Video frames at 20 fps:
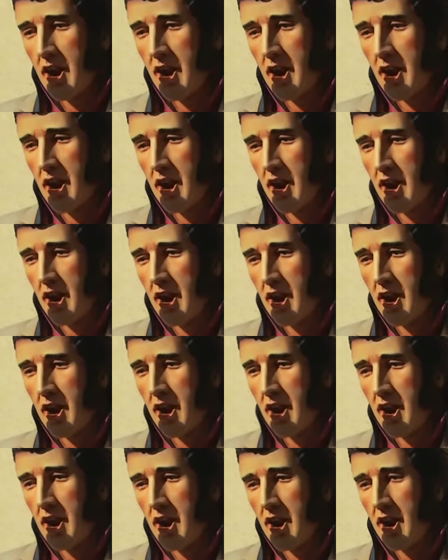
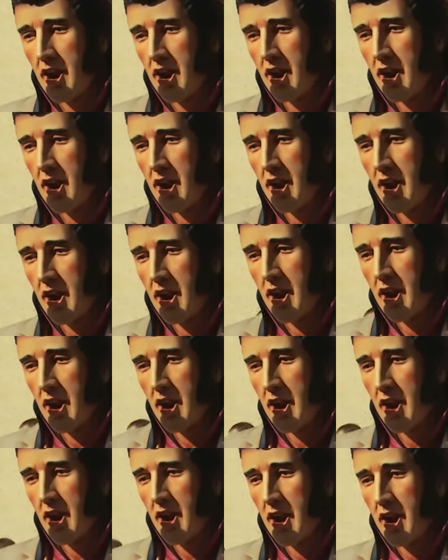
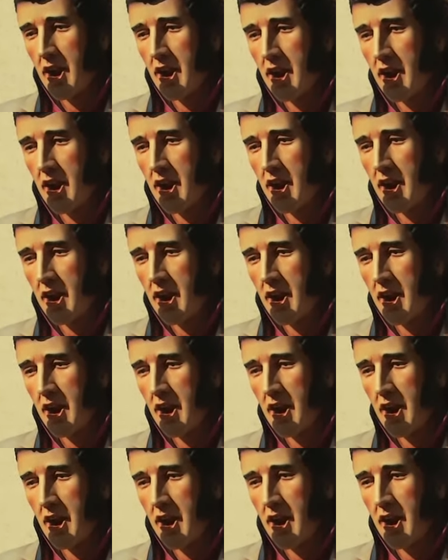
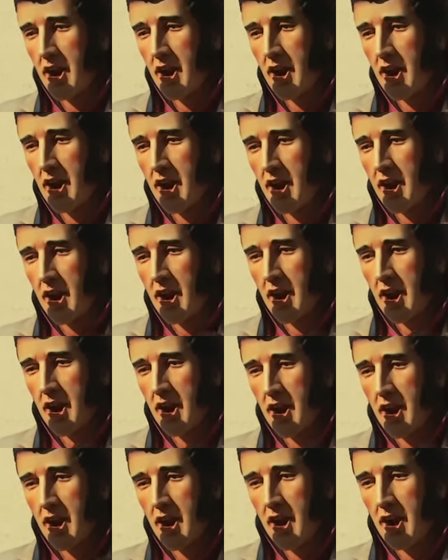
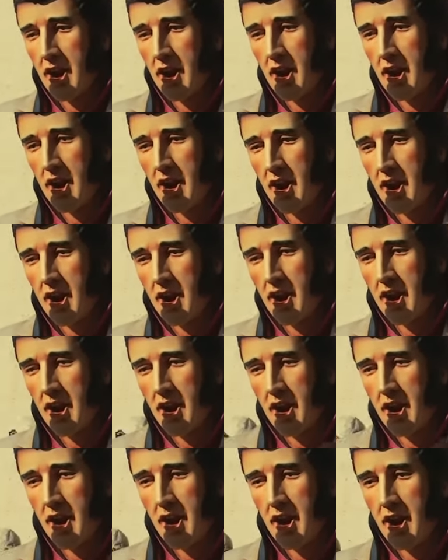The person shown says nothing.